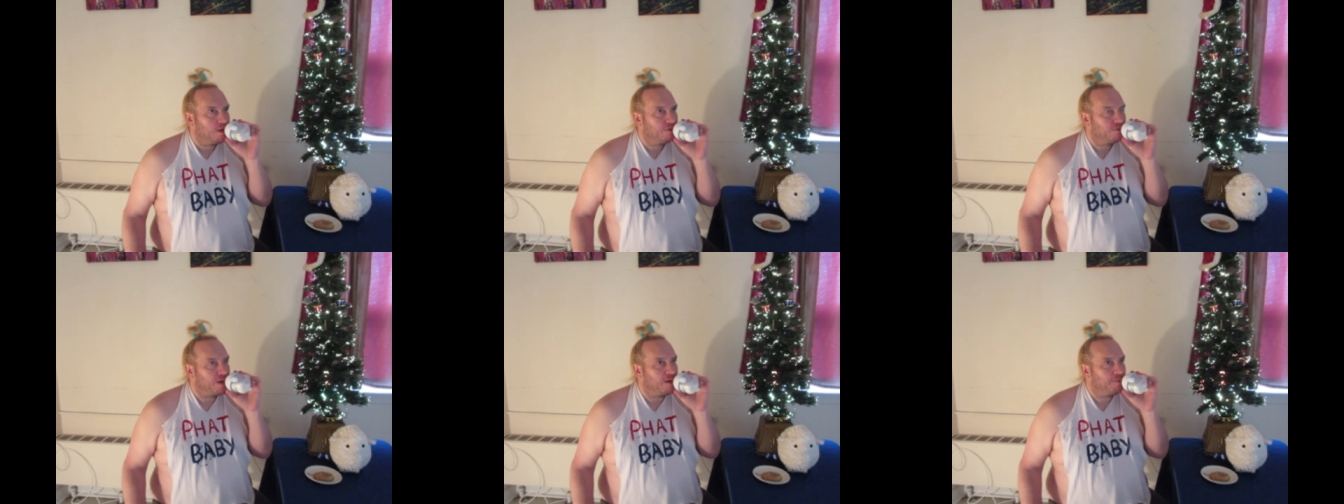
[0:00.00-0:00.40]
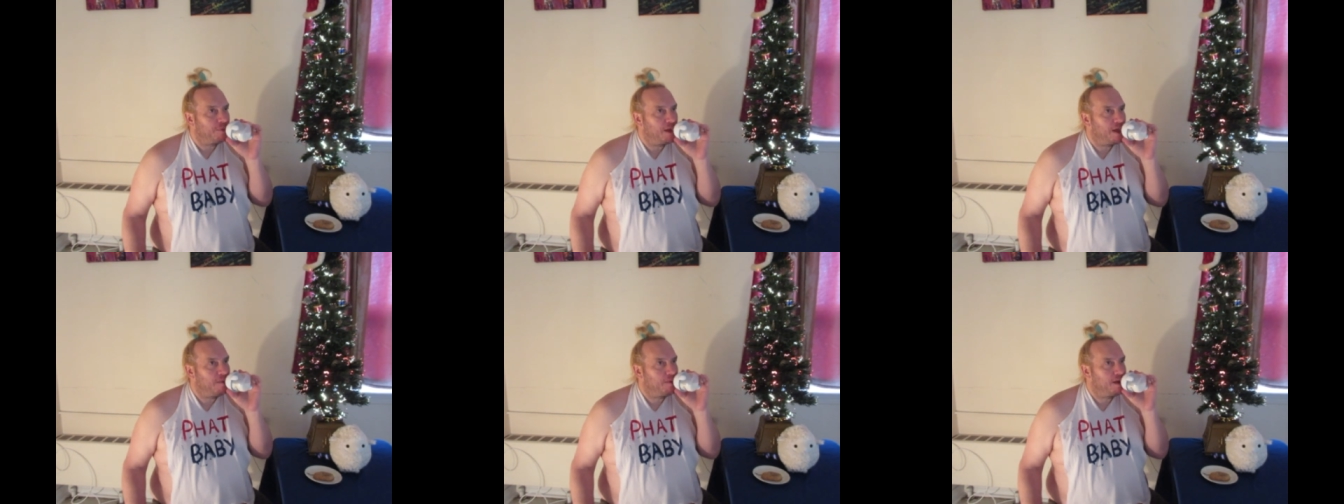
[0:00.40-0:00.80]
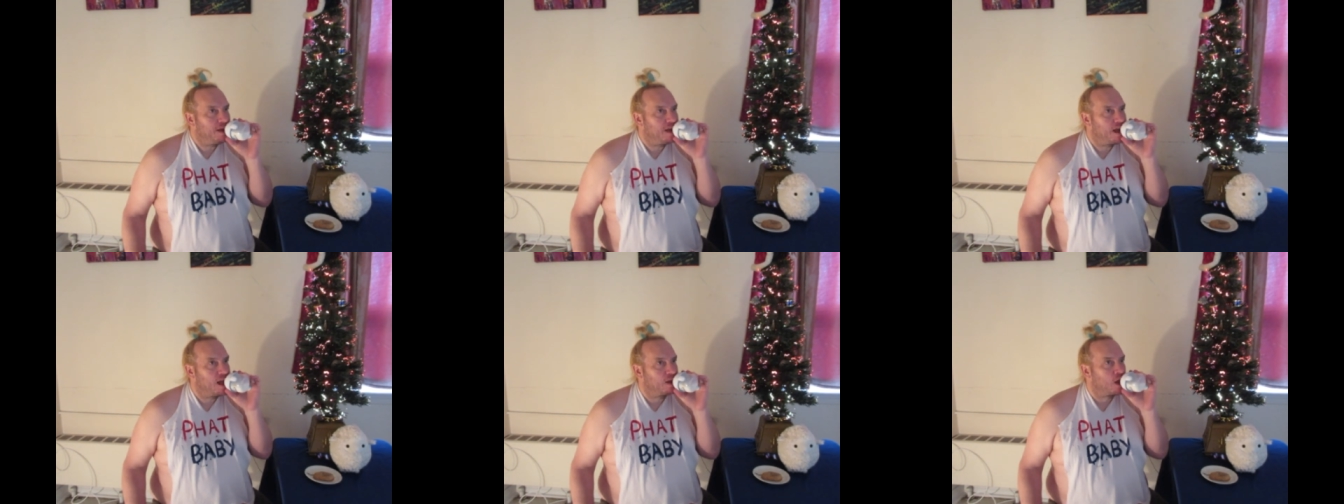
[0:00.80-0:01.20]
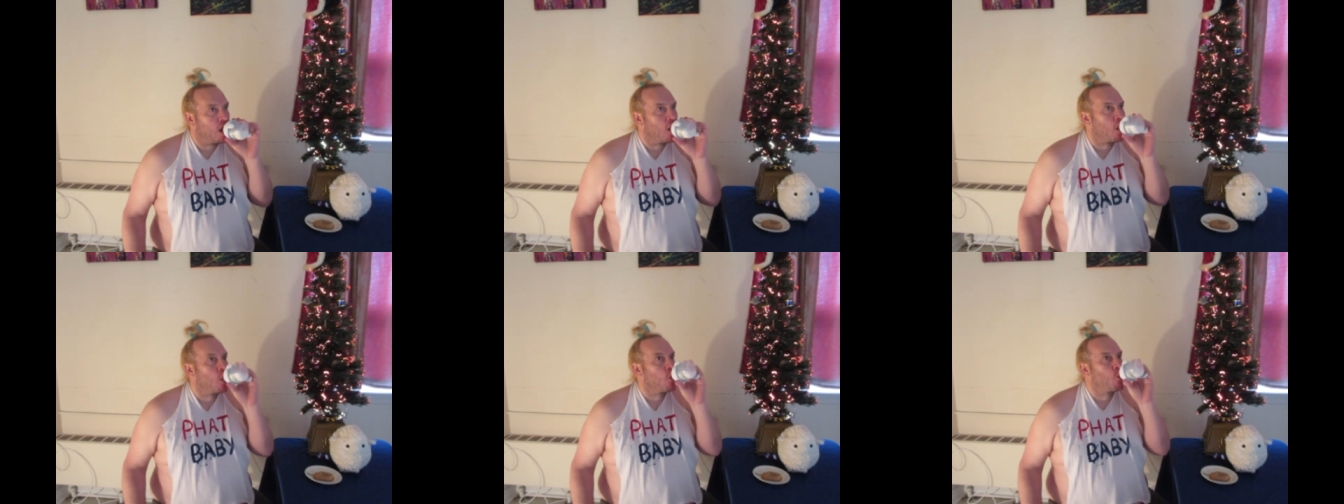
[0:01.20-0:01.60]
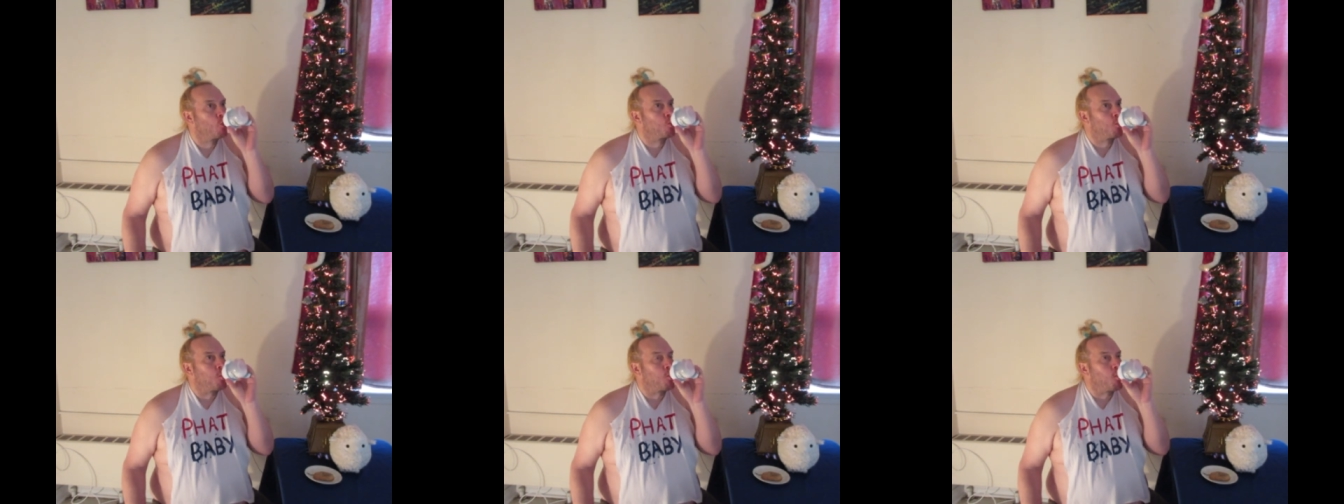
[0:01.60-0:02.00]
Fat are, baby.
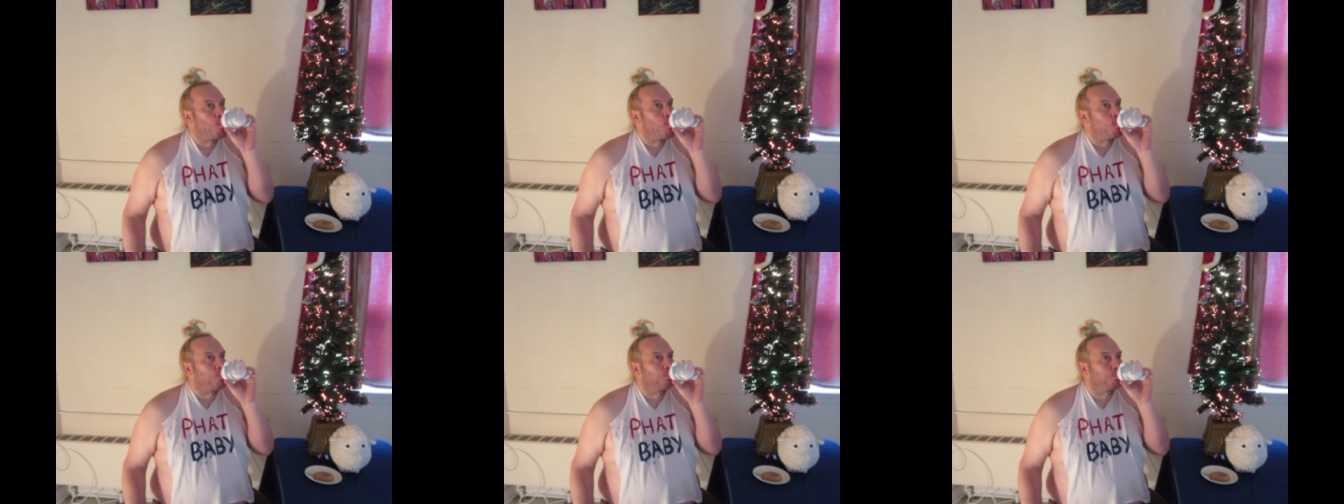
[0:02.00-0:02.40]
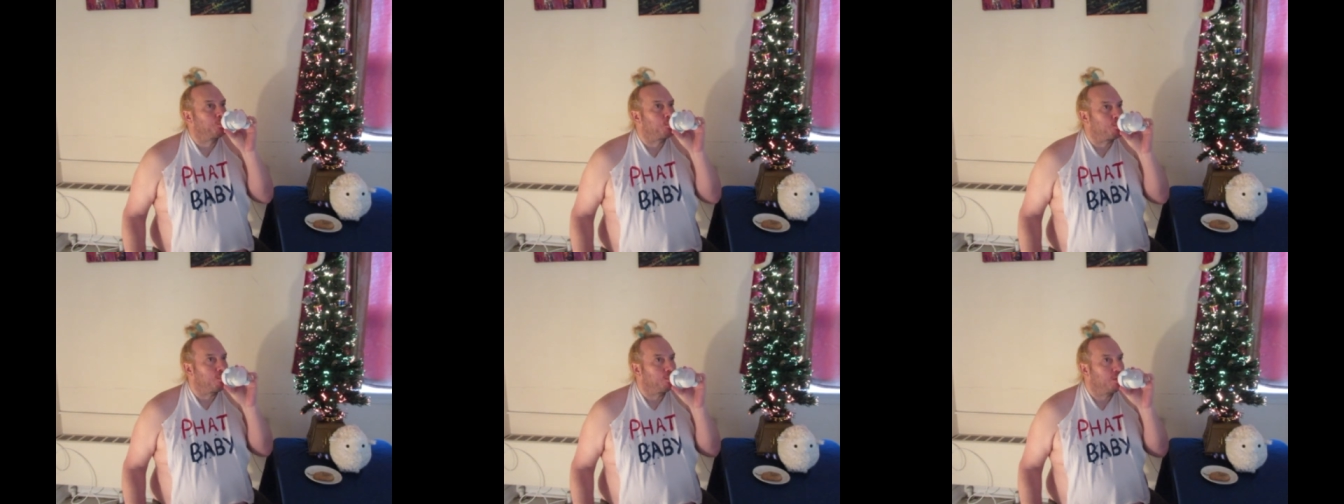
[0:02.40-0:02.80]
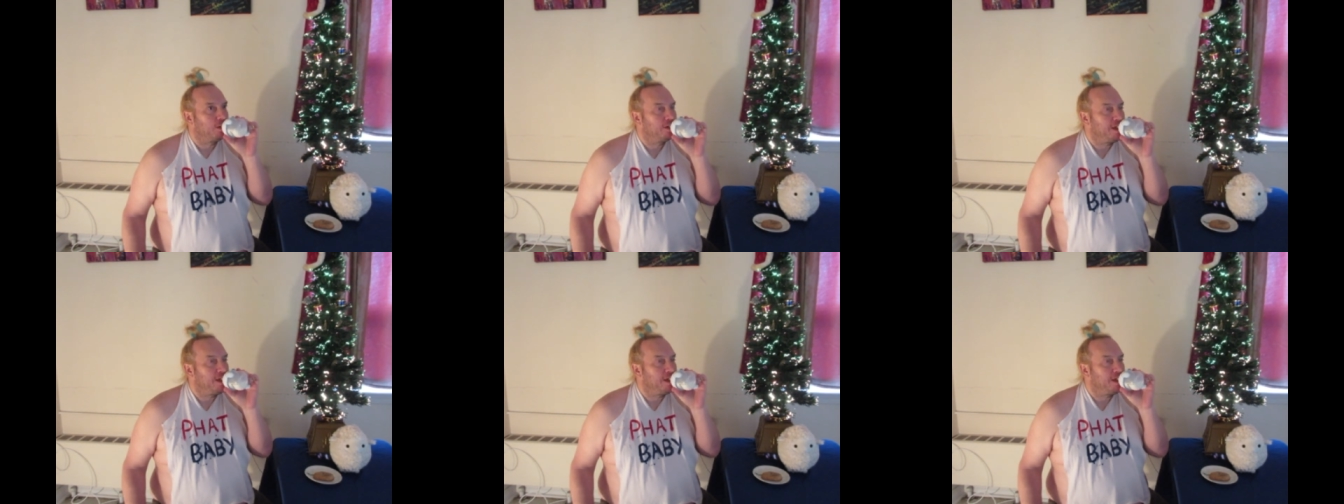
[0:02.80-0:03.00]
Are you hungry?